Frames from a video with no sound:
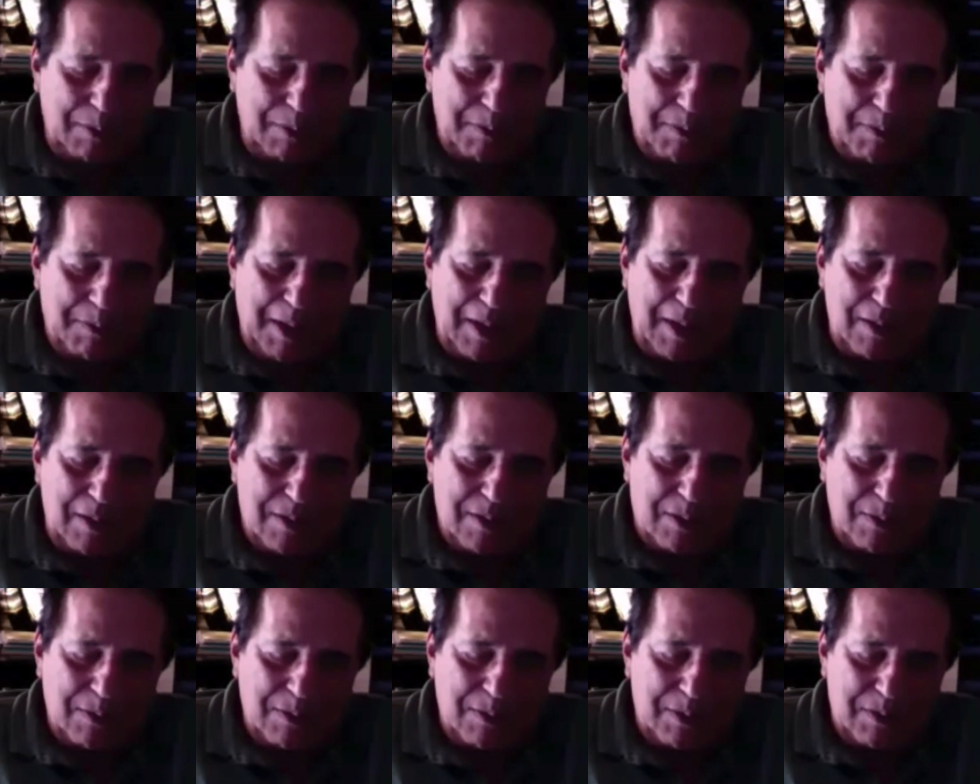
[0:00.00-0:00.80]

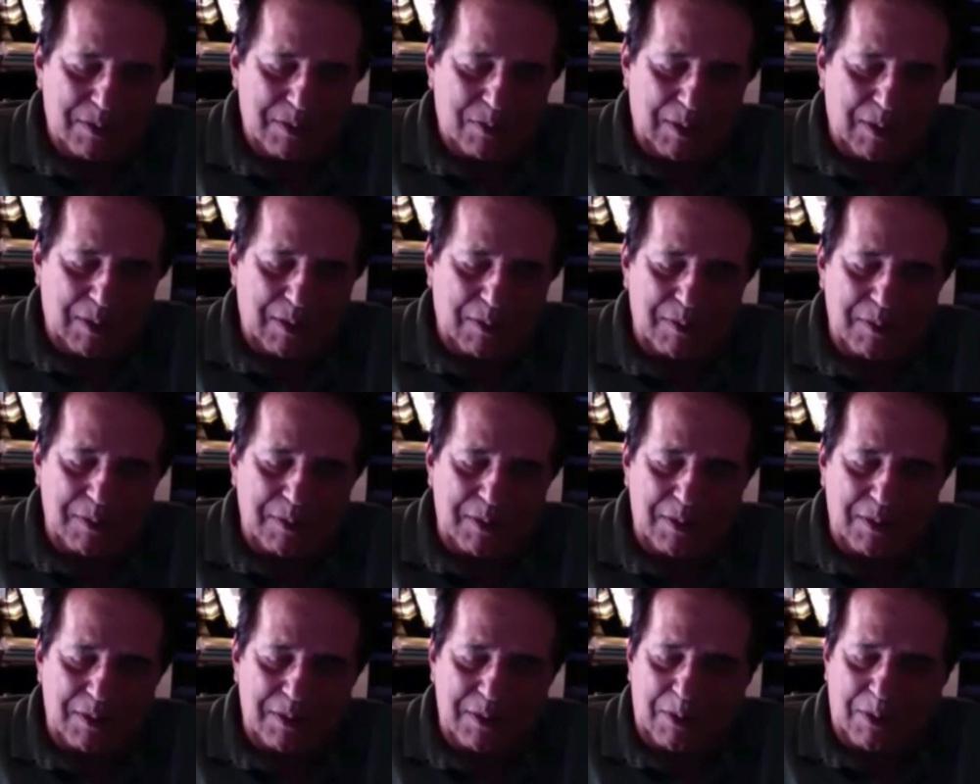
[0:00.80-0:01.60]
Miles, it was
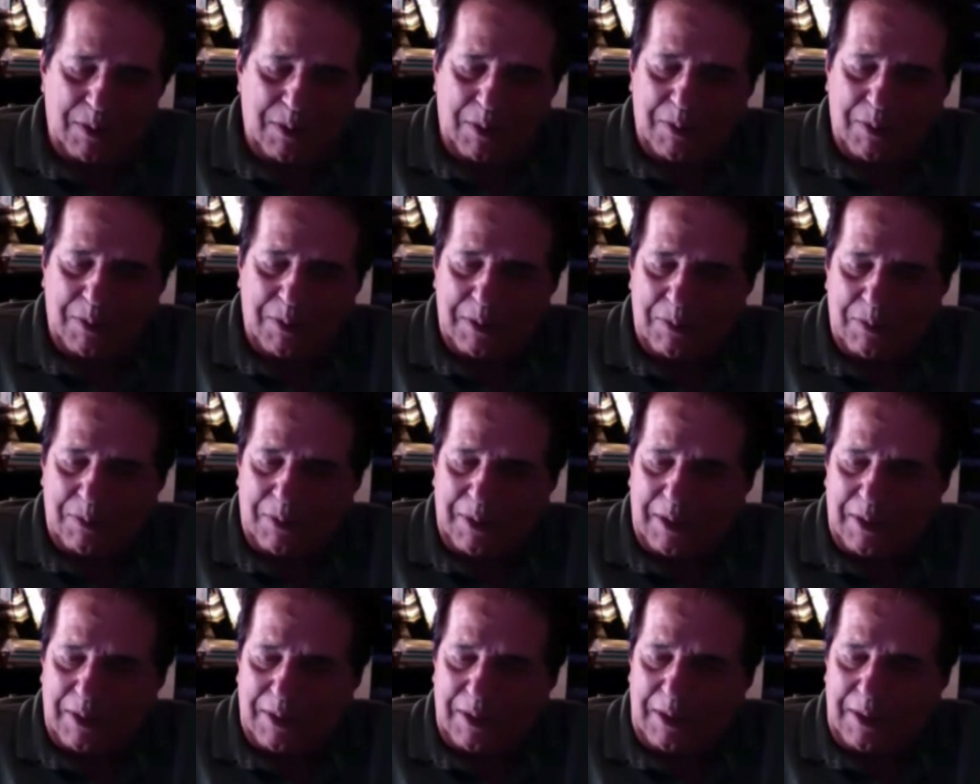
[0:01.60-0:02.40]
you were
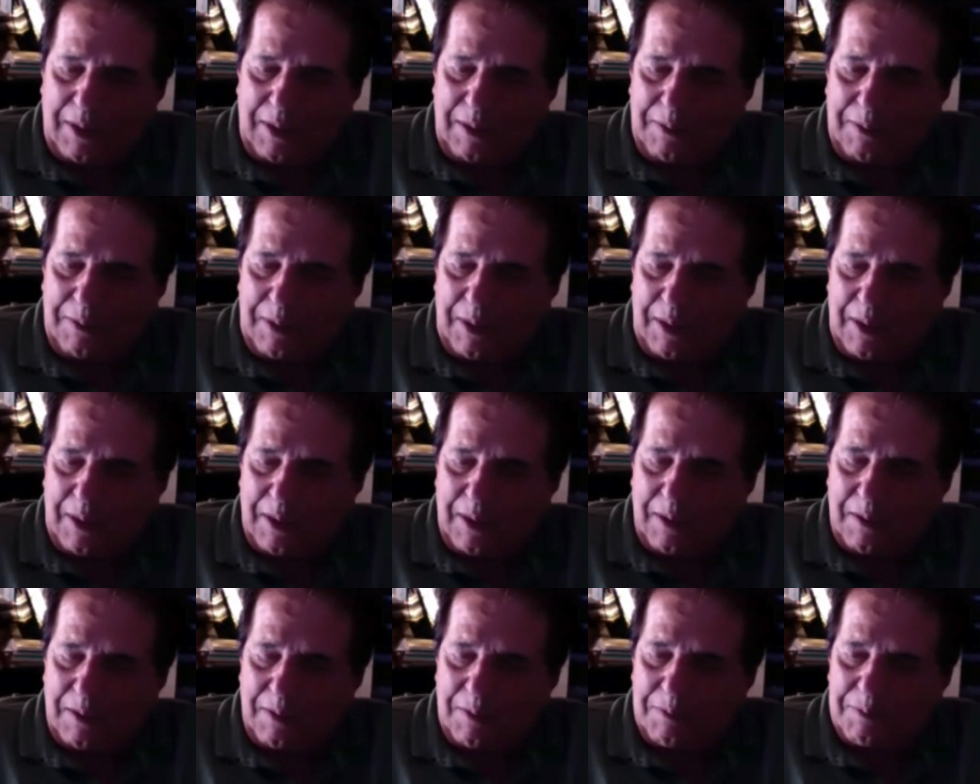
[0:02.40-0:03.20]
one of the
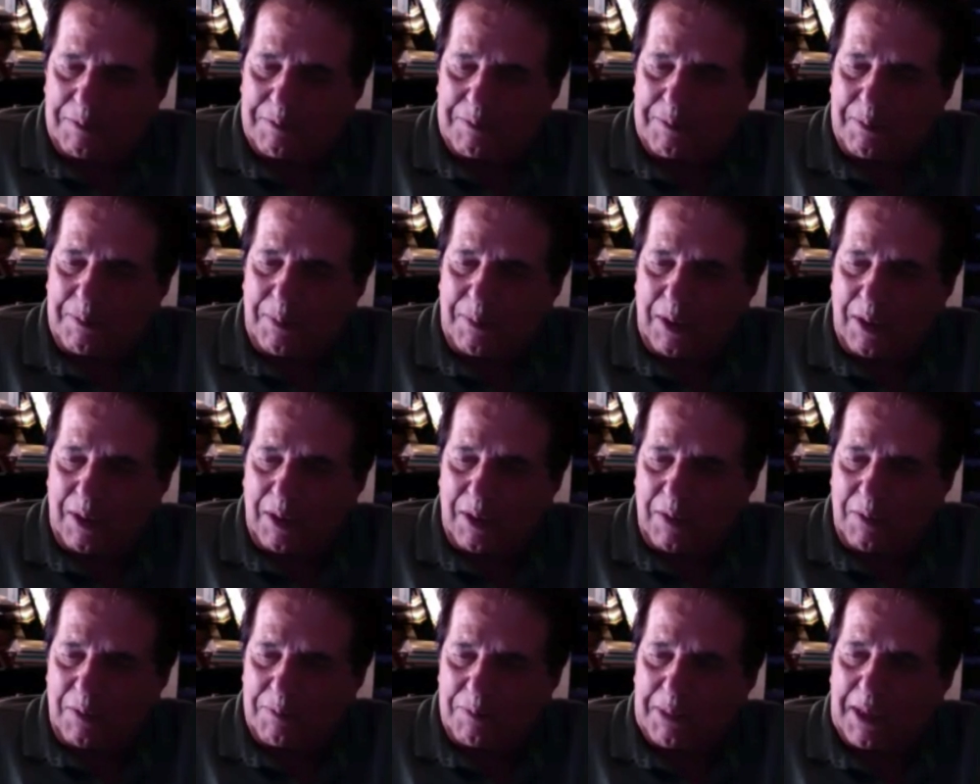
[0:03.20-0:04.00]

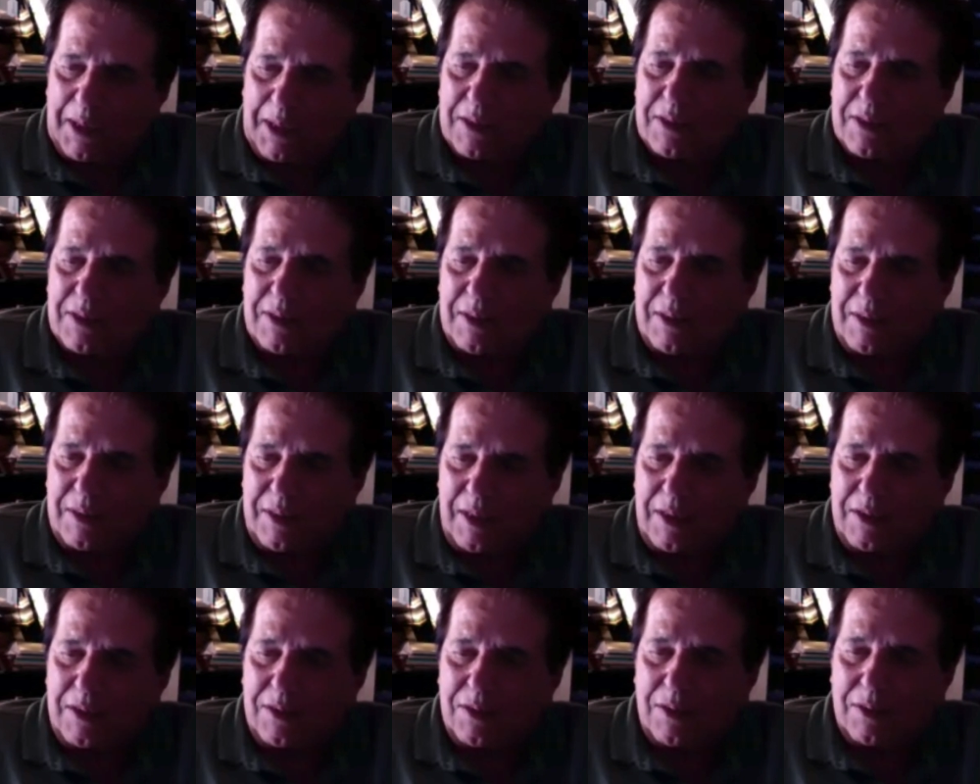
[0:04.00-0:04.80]
best
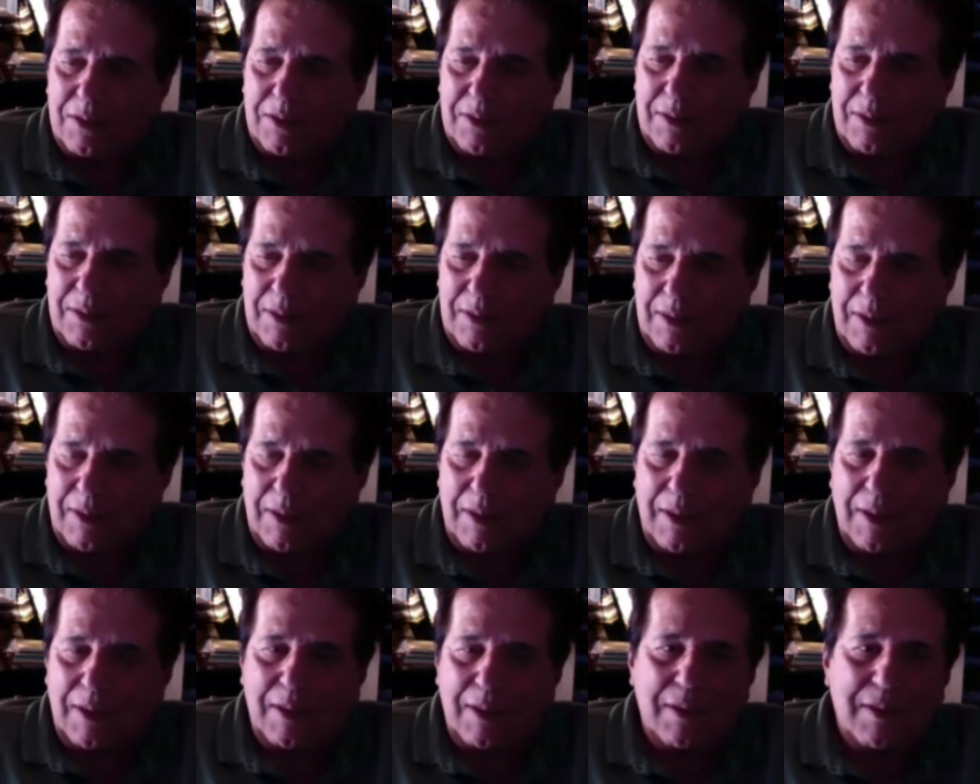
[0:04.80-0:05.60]
teachers
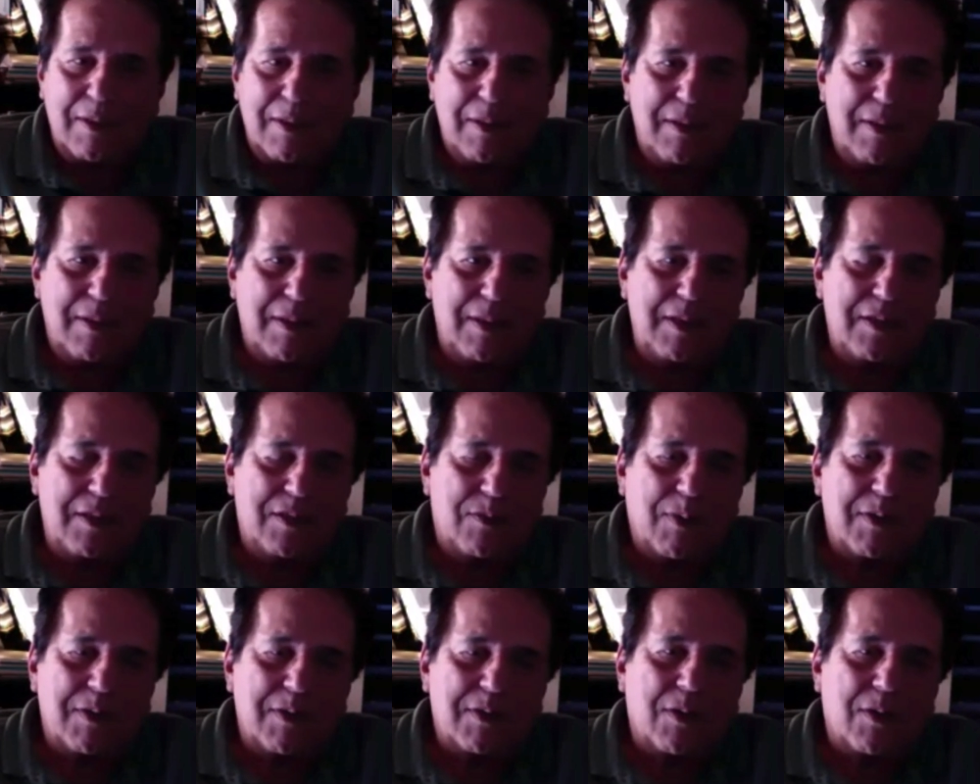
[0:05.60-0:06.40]
the
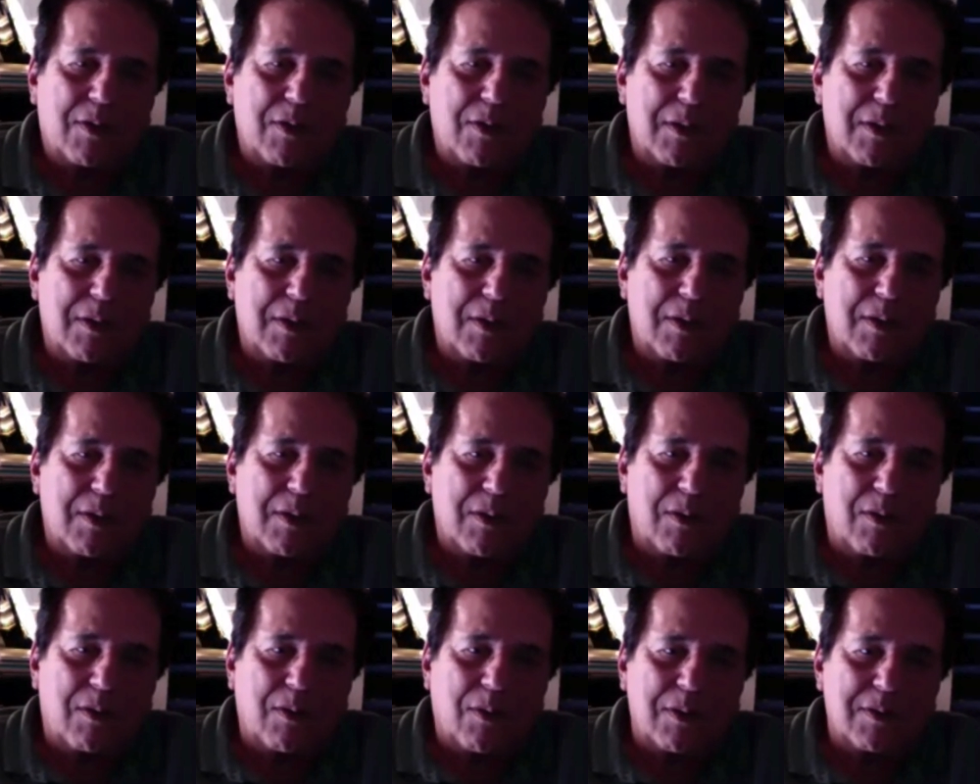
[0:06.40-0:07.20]
East-West
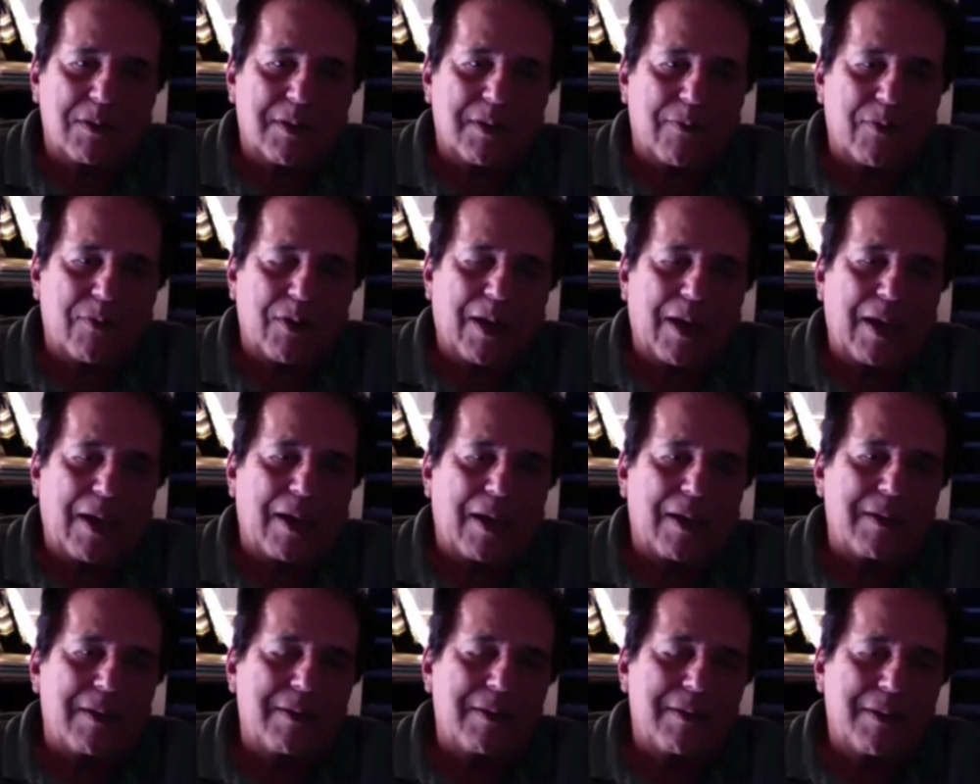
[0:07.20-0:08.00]
course ever
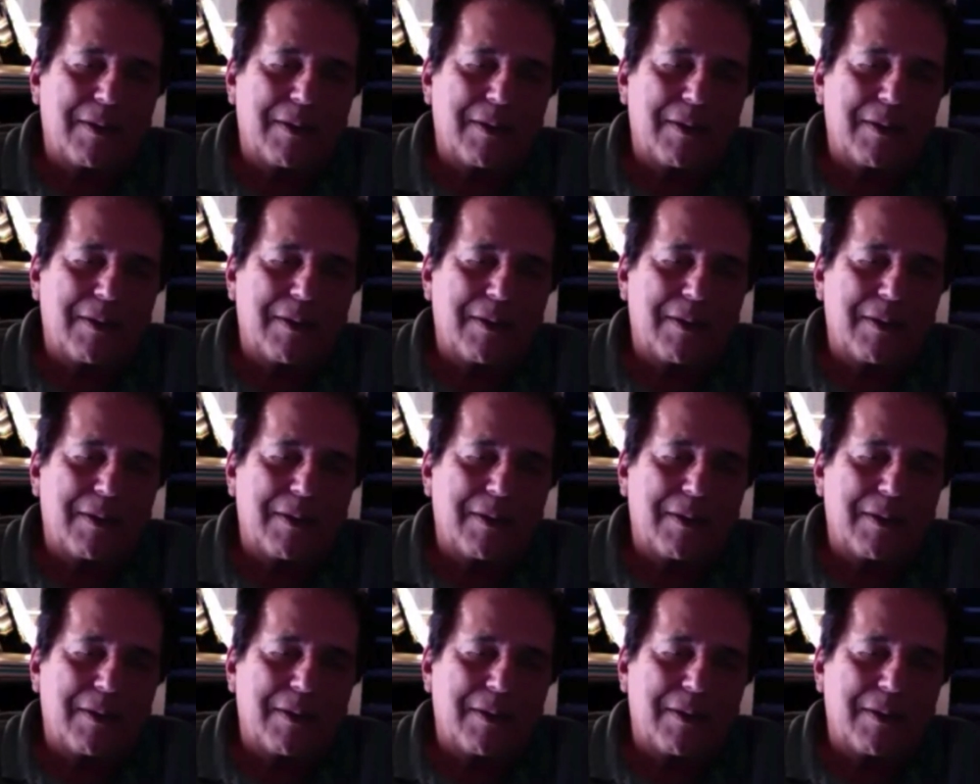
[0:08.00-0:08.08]
had.